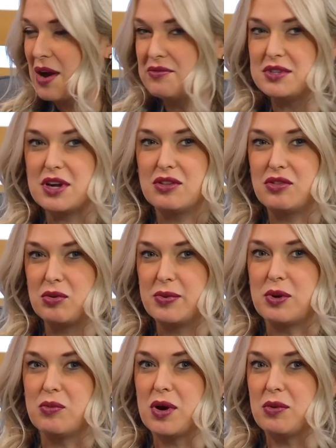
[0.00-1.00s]
I've done a little
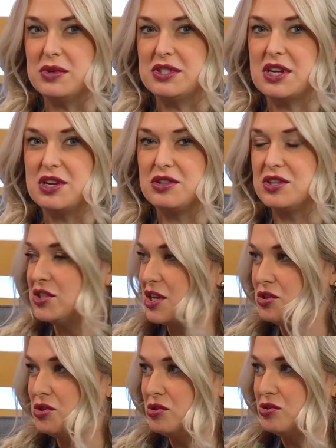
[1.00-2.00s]
bit of work with Saint, the
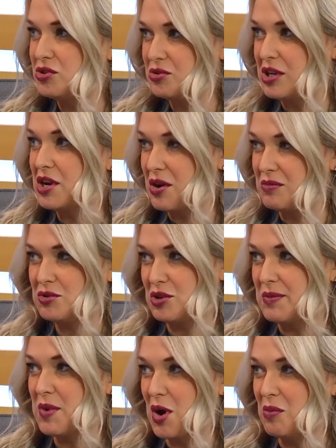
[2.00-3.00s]
St. Jude's Dream,
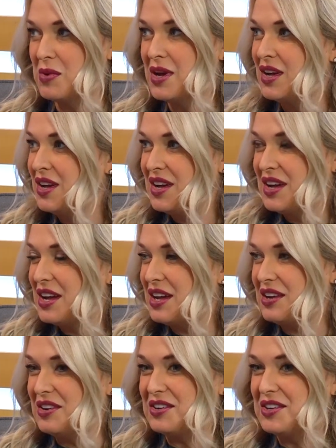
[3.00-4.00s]
Dream Home. Yes.
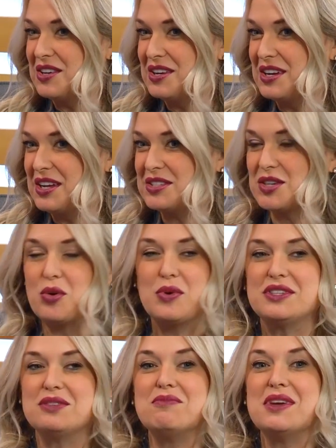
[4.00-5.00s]
And it's
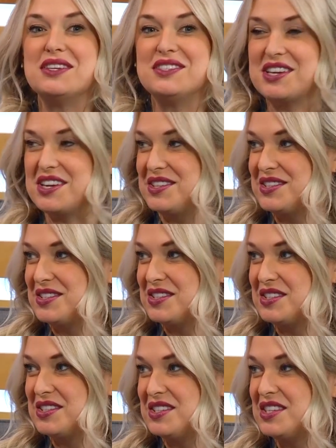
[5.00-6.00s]
always amazing
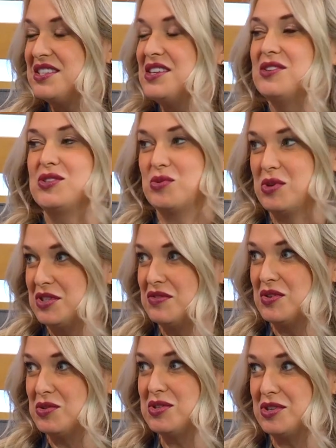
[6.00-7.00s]
to see the stories
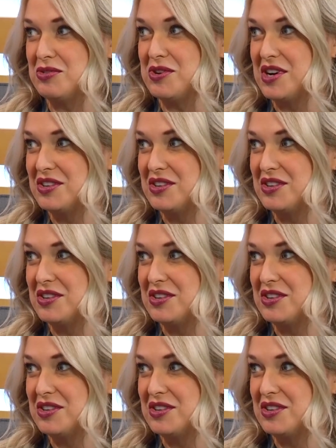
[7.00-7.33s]
of those children.